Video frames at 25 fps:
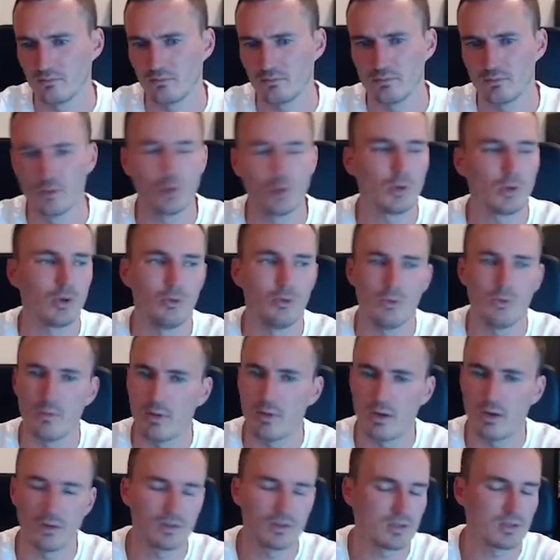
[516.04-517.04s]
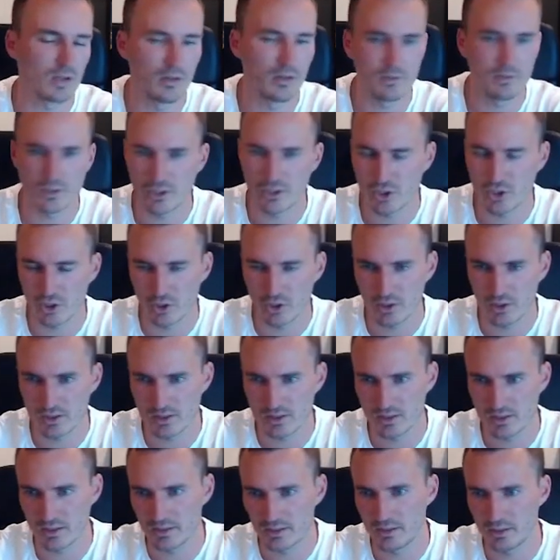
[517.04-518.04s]
No clue about solver
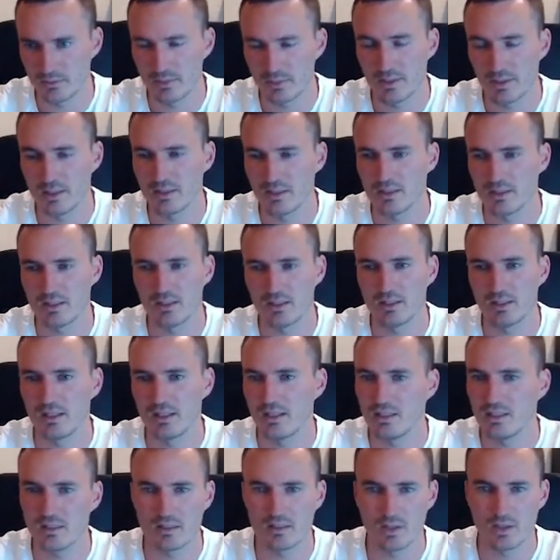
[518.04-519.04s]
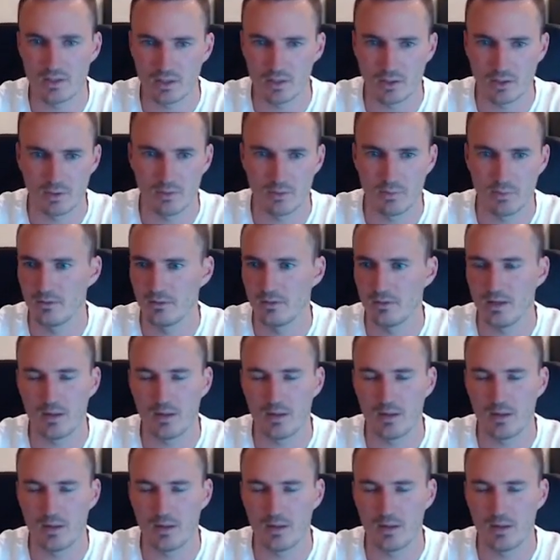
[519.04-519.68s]
choice here, but it's not horrible.